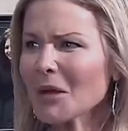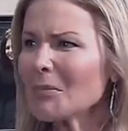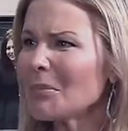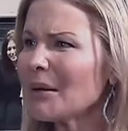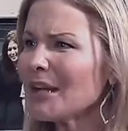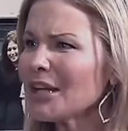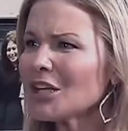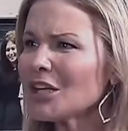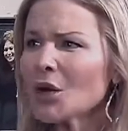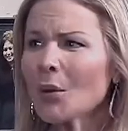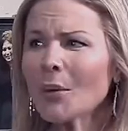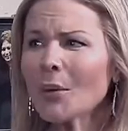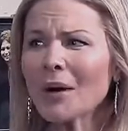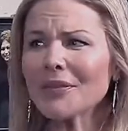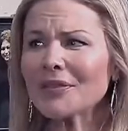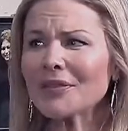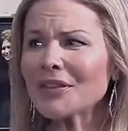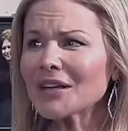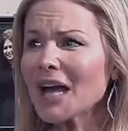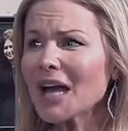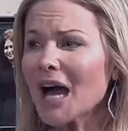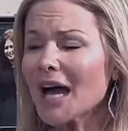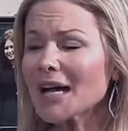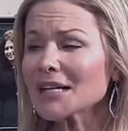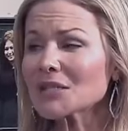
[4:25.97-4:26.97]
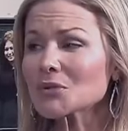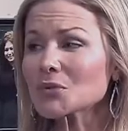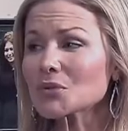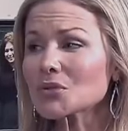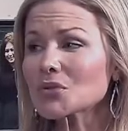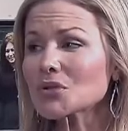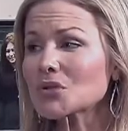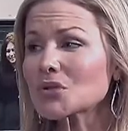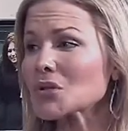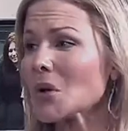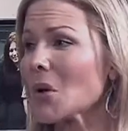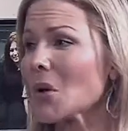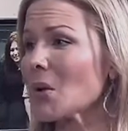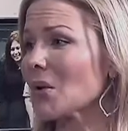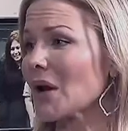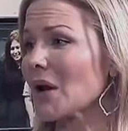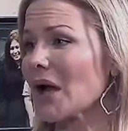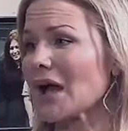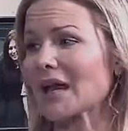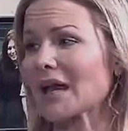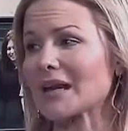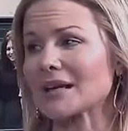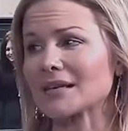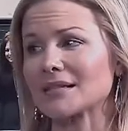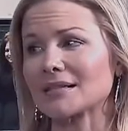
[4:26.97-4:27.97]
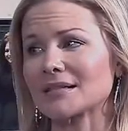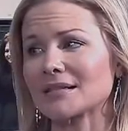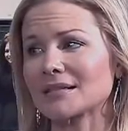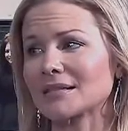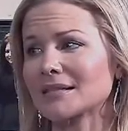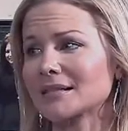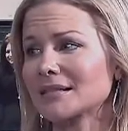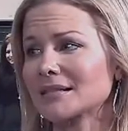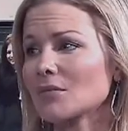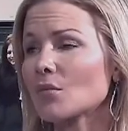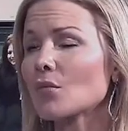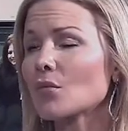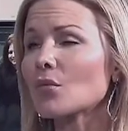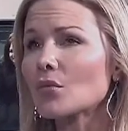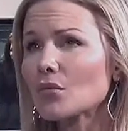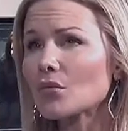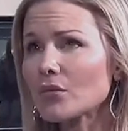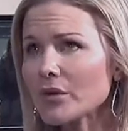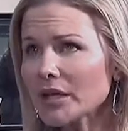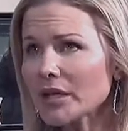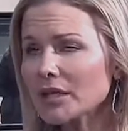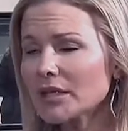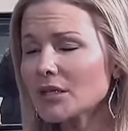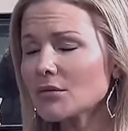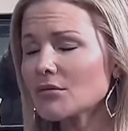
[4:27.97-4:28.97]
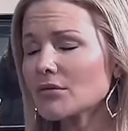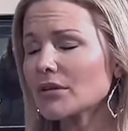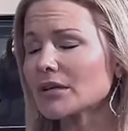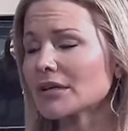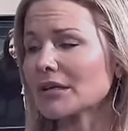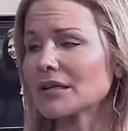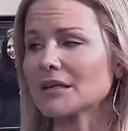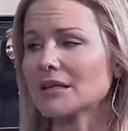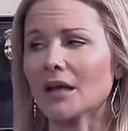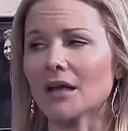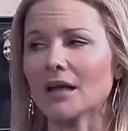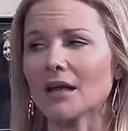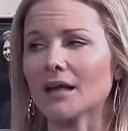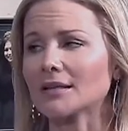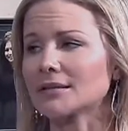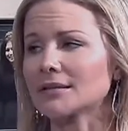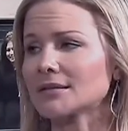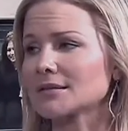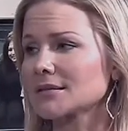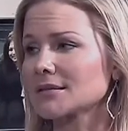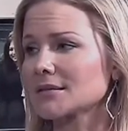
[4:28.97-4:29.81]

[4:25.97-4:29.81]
But you know what? The guys were so nice. Really, really nice.